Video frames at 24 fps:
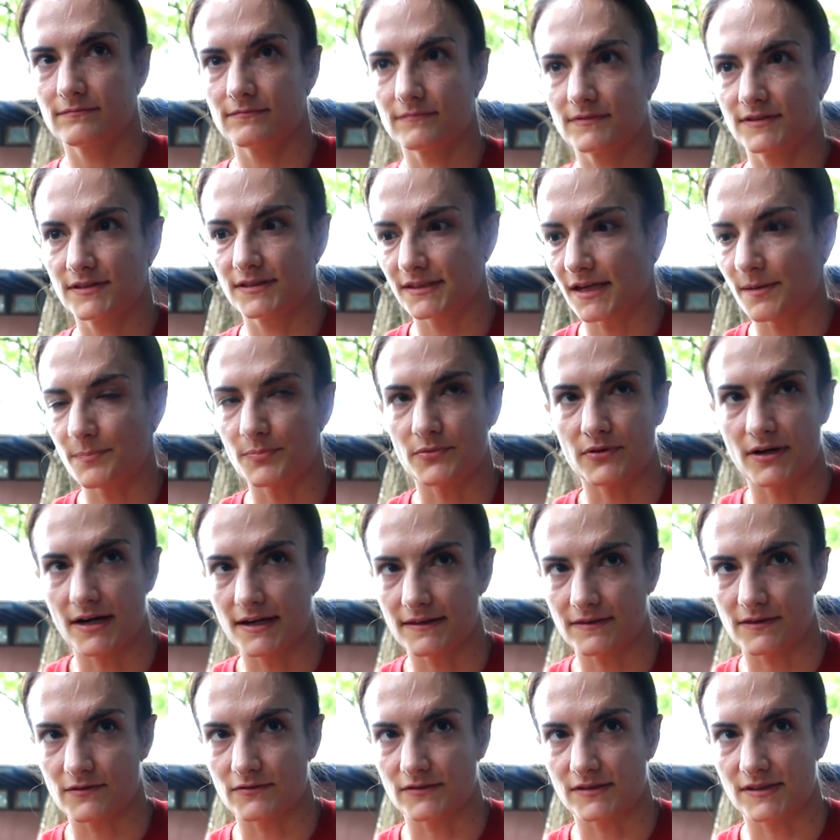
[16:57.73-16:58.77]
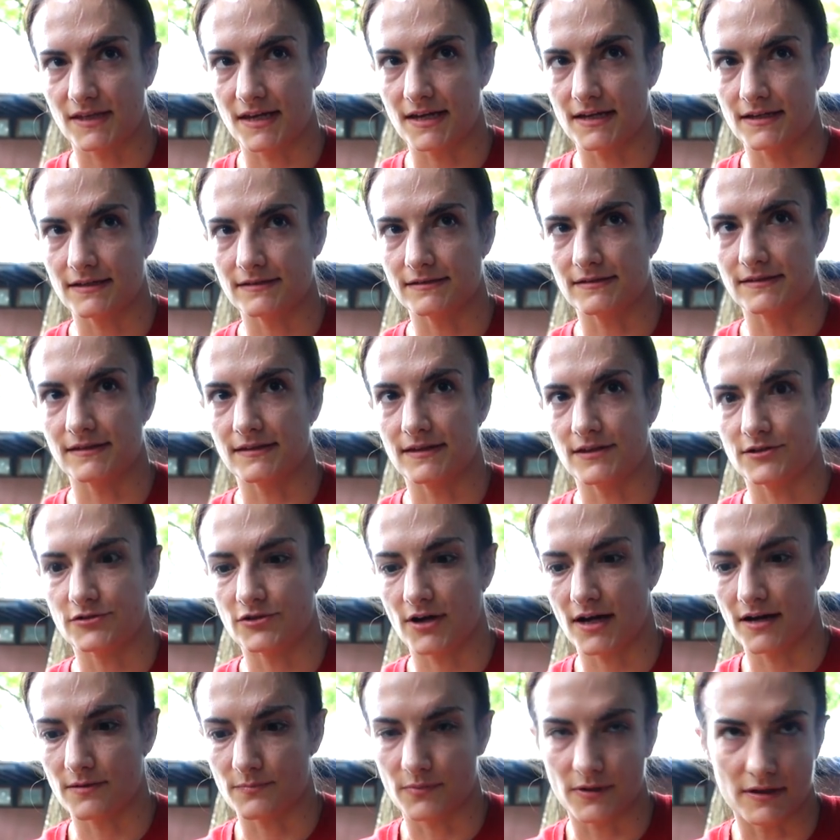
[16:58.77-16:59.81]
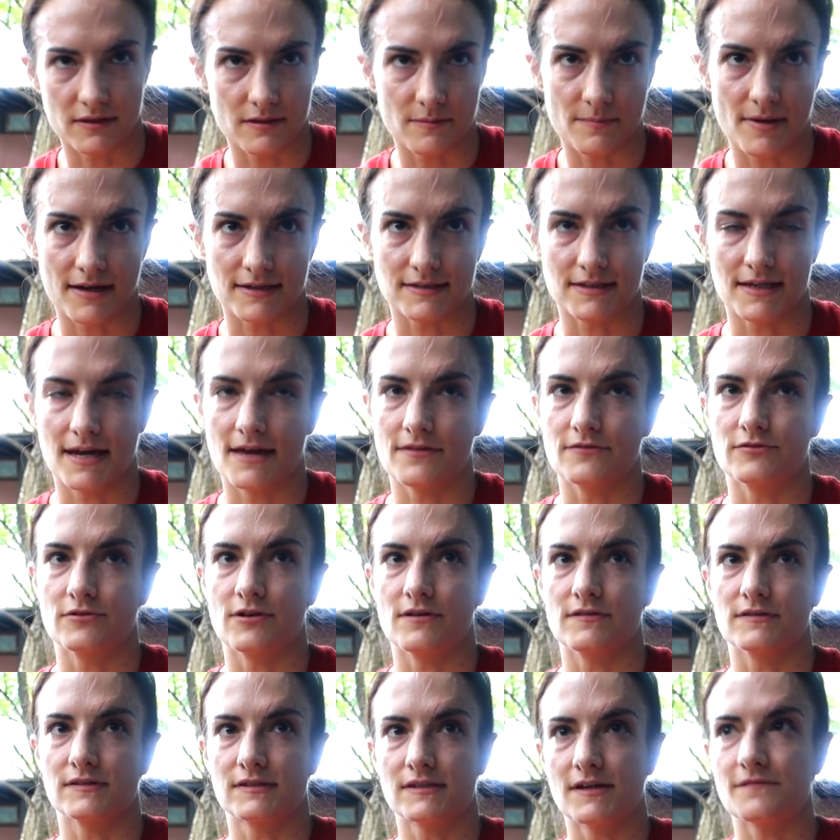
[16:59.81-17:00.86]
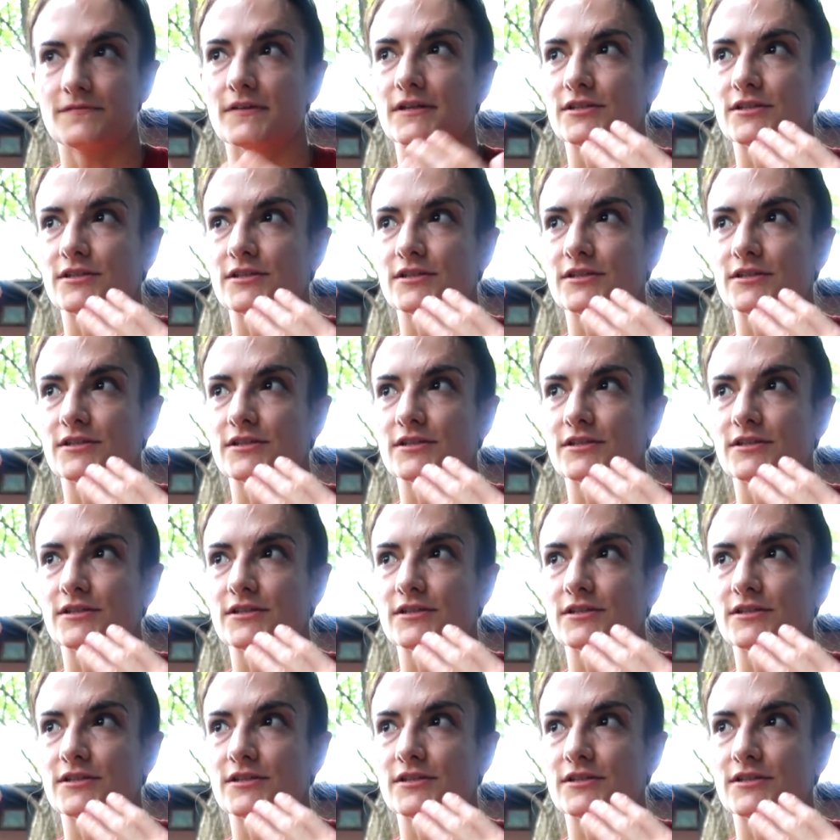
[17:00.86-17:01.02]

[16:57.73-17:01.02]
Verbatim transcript: separate those things and then try to bring them back together and all this stuff.